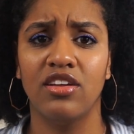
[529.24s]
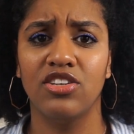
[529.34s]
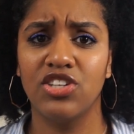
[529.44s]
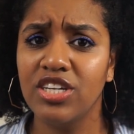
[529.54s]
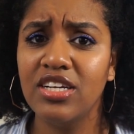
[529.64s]

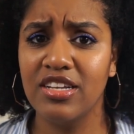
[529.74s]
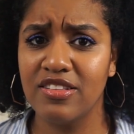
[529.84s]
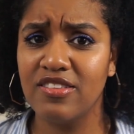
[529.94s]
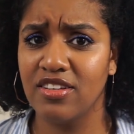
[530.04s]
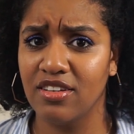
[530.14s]
she
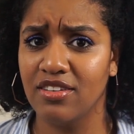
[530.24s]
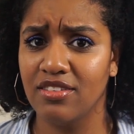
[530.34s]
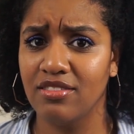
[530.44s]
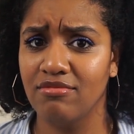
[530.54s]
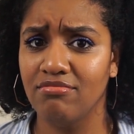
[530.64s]
needs
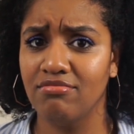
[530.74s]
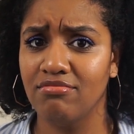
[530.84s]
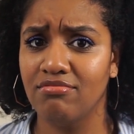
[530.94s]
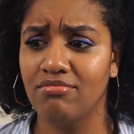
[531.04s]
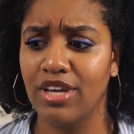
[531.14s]
to
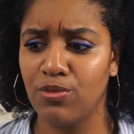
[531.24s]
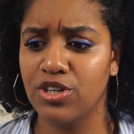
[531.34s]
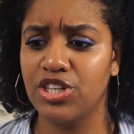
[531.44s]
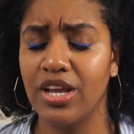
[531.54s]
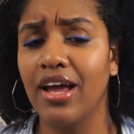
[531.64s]
get
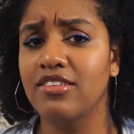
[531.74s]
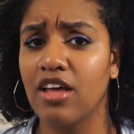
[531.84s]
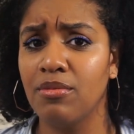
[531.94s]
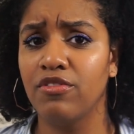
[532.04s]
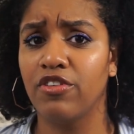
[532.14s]
what she has
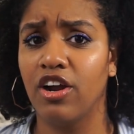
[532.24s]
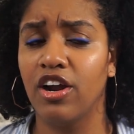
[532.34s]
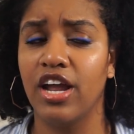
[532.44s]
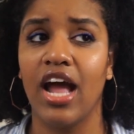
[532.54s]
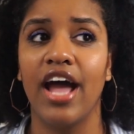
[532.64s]
coming for
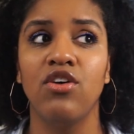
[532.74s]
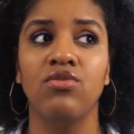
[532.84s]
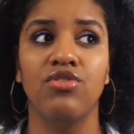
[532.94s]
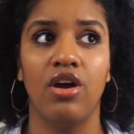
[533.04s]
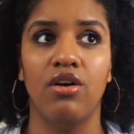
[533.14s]
her. And I
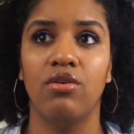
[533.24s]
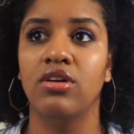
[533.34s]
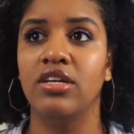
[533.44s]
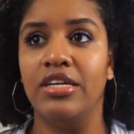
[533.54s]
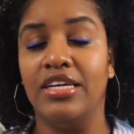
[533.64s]
don't know,